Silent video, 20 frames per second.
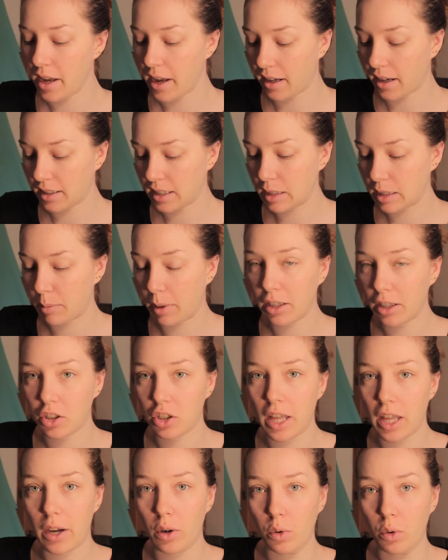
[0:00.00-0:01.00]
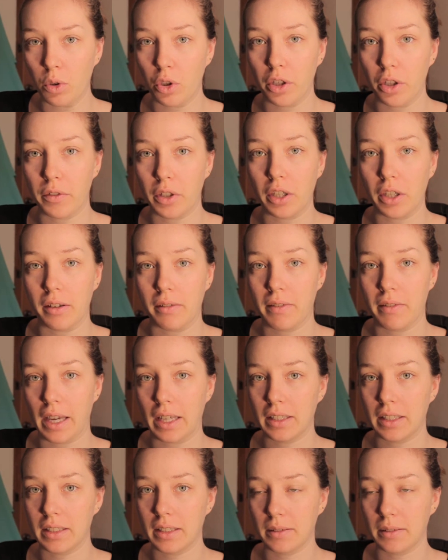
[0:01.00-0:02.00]
and sponge that all over your
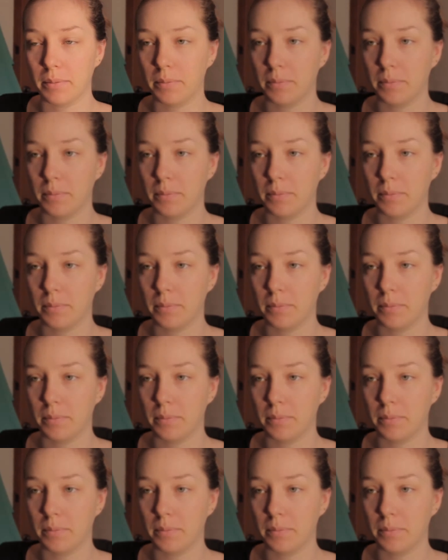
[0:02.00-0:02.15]
face.